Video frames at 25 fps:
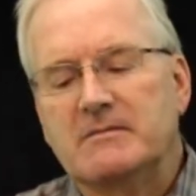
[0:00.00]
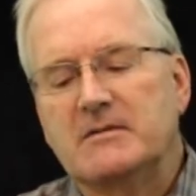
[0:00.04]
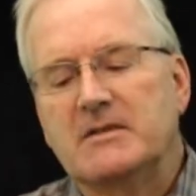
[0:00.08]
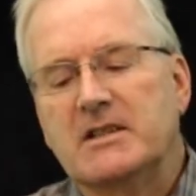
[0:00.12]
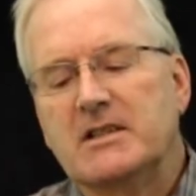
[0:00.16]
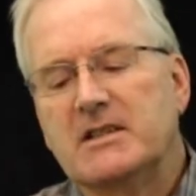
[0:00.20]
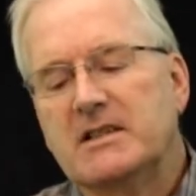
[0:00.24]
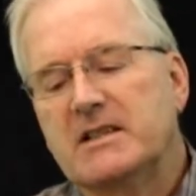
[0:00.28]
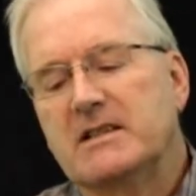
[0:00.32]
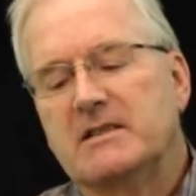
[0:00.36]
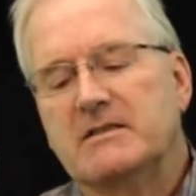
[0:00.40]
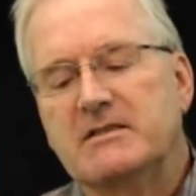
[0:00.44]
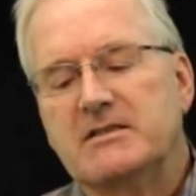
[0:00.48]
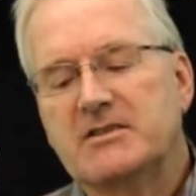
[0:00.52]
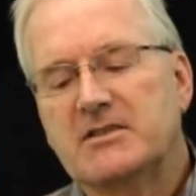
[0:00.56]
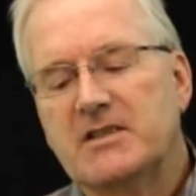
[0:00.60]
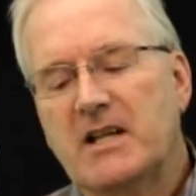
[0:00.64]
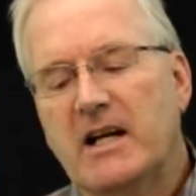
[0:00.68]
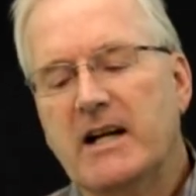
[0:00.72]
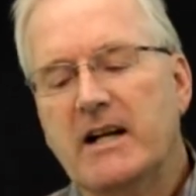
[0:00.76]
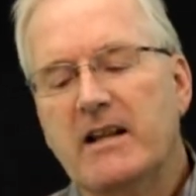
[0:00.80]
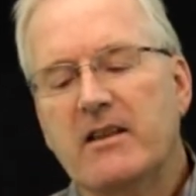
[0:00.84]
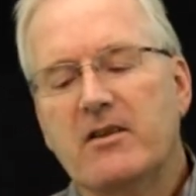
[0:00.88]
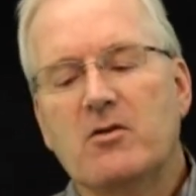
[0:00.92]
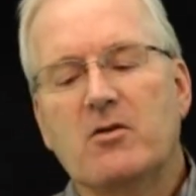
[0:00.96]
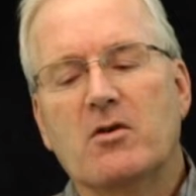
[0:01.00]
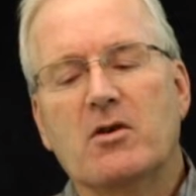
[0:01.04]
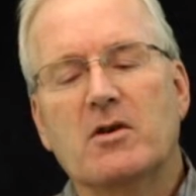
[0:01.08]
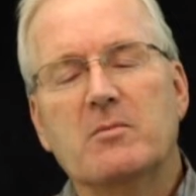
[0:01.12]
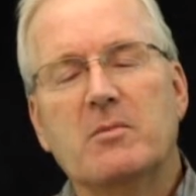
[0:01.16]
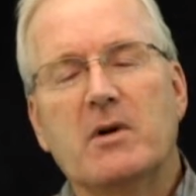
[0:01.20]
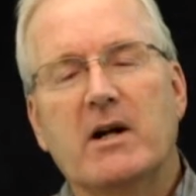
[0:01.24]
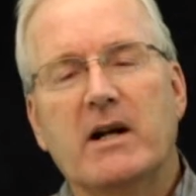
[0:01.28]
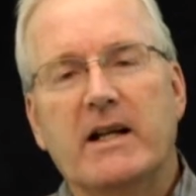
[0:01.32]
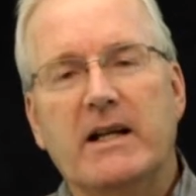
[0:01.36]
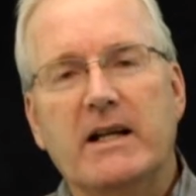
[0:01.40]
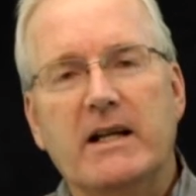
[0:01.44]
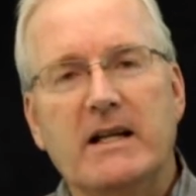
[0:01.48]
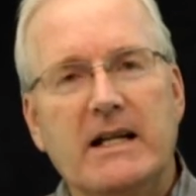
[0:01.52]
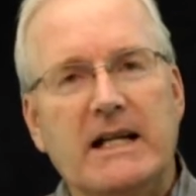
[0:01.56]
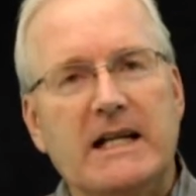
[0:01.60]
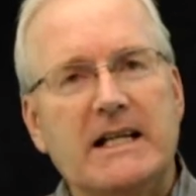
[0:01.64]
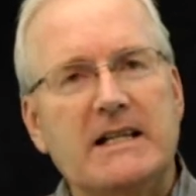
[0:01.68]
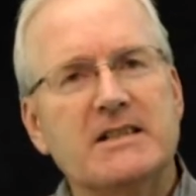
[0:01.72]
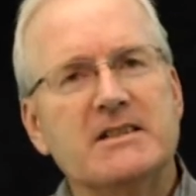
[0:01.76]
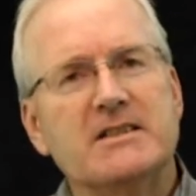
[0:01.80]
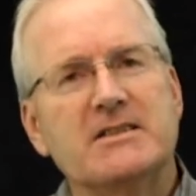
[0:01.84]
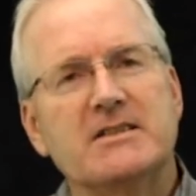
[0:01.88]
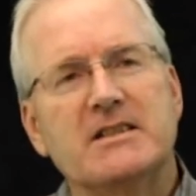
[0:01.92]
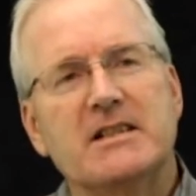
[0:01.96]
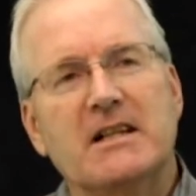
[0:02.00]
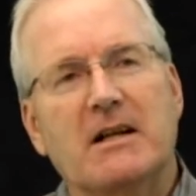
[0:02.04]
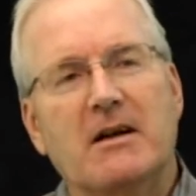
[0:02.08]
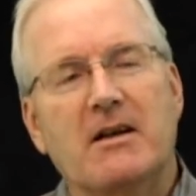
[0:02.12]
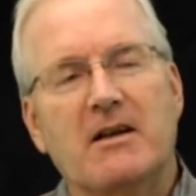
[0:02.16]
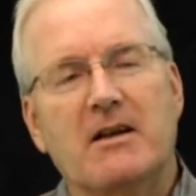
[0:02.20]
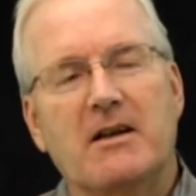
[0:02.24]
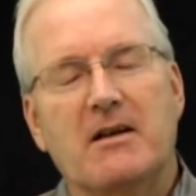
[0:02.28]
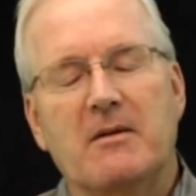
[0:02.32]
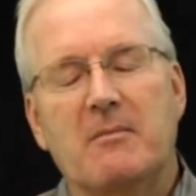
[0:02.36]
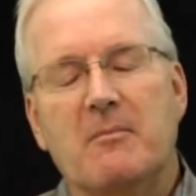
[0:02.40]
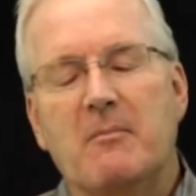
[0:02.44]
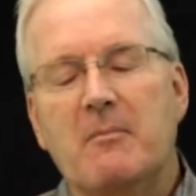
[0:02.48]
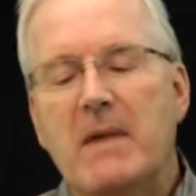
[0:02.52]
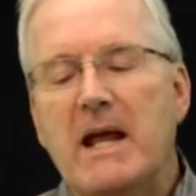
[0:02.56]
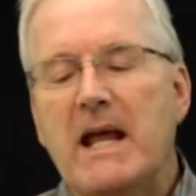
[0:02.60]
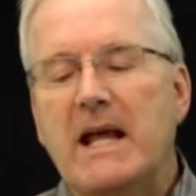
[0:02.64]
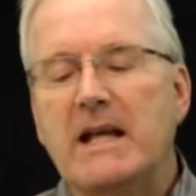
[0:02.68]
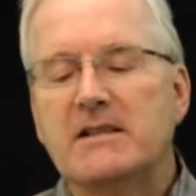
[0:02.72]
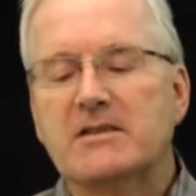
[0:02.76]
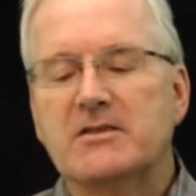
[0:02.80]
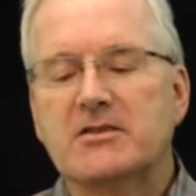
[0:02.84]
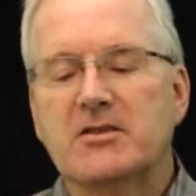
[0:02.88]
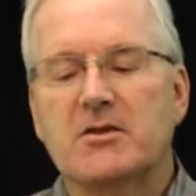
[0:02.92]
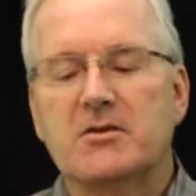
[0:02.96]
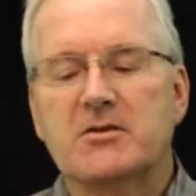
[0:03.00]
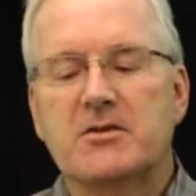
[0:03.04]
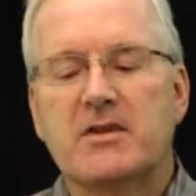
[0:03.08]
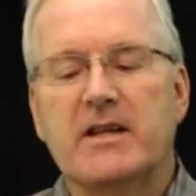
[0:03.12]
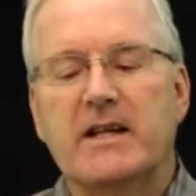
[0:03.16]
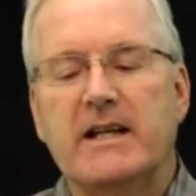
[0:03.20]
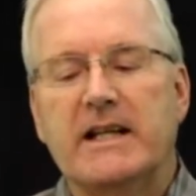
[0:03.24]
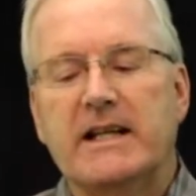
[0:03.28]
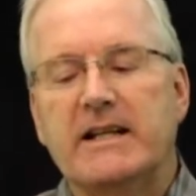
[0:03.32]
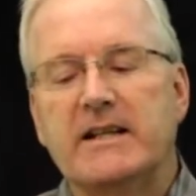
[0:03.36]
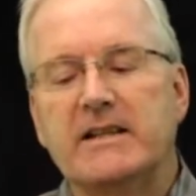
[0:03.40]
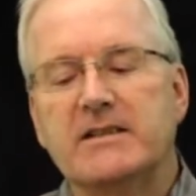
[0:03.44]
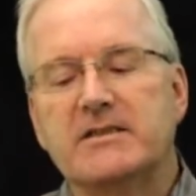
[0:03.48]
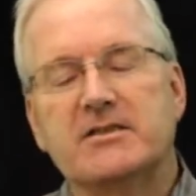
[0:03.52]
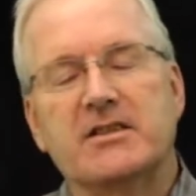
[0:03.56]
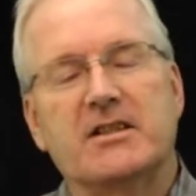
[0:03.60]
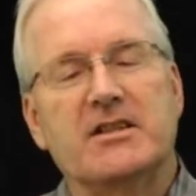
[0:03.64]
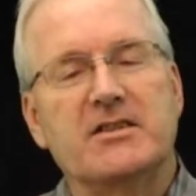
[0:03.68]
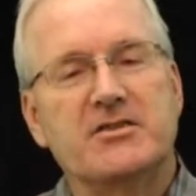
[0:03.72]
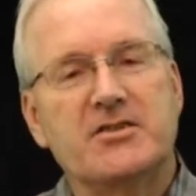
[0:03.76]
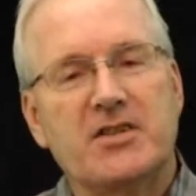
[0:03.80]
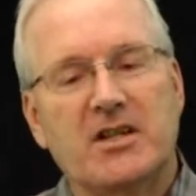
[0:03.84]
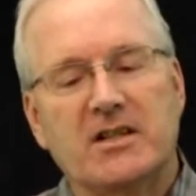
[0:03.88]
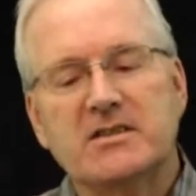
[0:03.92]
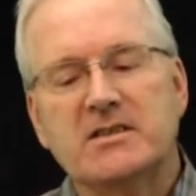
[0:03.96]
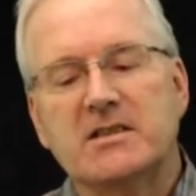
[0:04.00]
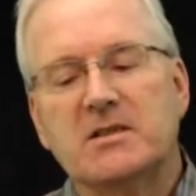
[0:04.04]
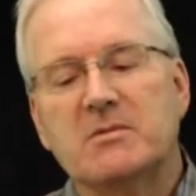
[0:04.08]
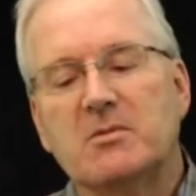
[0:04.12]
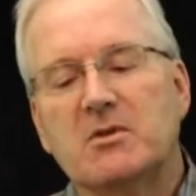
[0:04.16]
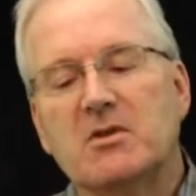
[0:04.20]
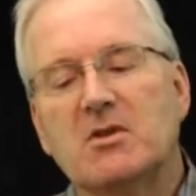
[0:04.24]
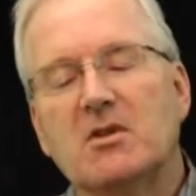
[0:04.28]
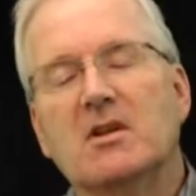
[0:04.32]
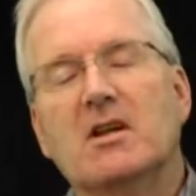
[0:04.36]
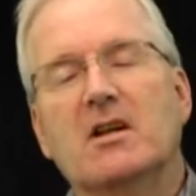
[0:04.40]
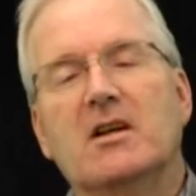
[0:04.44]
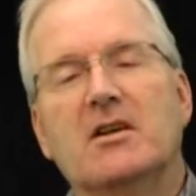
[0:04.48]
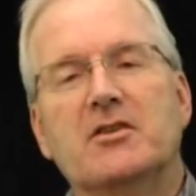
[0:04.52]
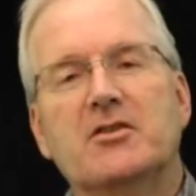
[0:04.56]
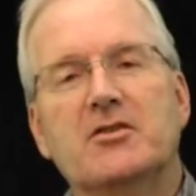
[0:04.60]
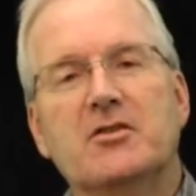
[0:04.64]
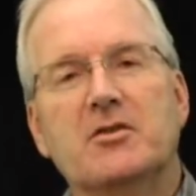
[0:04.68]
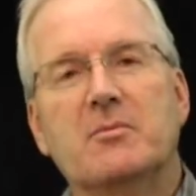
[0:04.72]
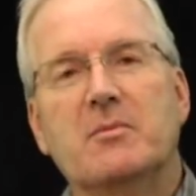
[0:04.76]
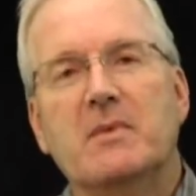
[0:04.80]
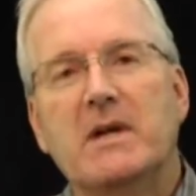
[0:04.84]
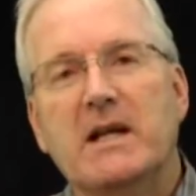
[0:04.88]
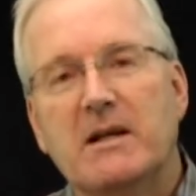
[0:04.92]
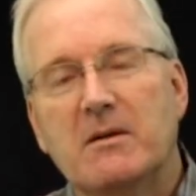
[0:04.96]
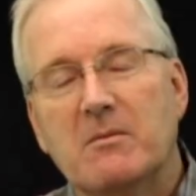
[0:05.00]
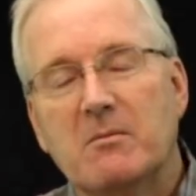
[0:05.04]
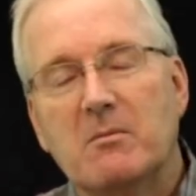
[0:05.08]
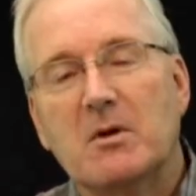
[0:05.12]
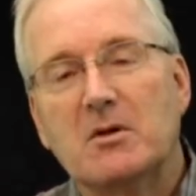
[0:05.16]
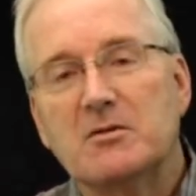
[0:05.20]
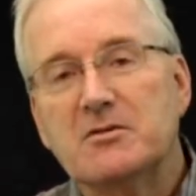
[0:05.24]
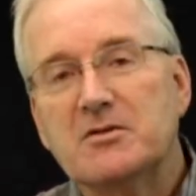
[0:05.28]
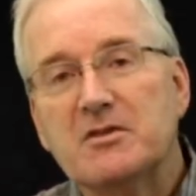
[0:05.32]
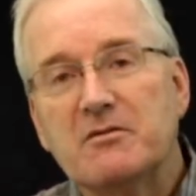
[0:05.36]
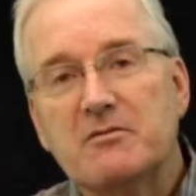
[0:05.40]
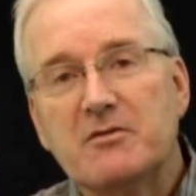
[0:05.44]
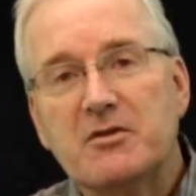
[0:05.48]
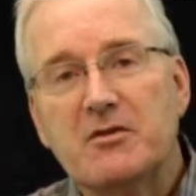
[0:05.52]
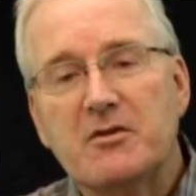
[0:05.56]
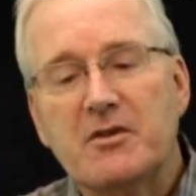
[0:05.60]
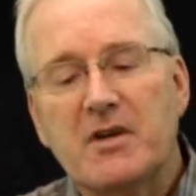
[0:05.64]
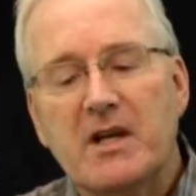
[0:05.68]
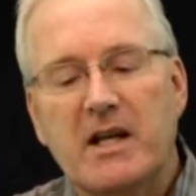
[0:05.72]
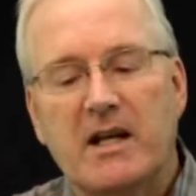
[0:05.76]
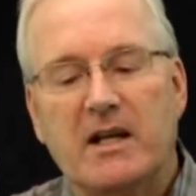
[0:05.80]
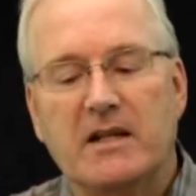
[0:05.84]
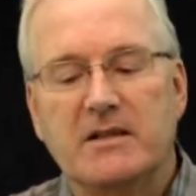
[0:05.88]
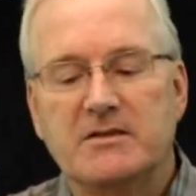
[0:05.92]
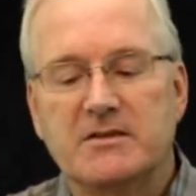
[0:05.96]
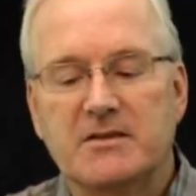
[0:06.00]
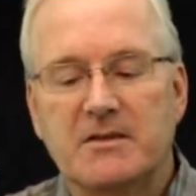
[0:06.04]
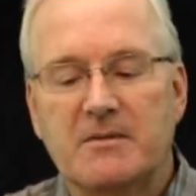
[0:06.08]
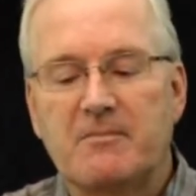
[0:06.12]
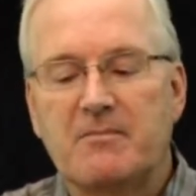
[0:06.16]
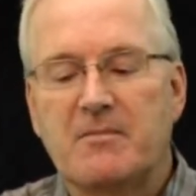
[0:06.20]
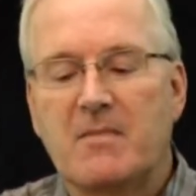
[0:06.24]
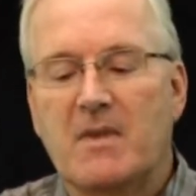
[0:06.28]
The design of the Gourd Buddy is made so that it is adjustable to meet most of your needs.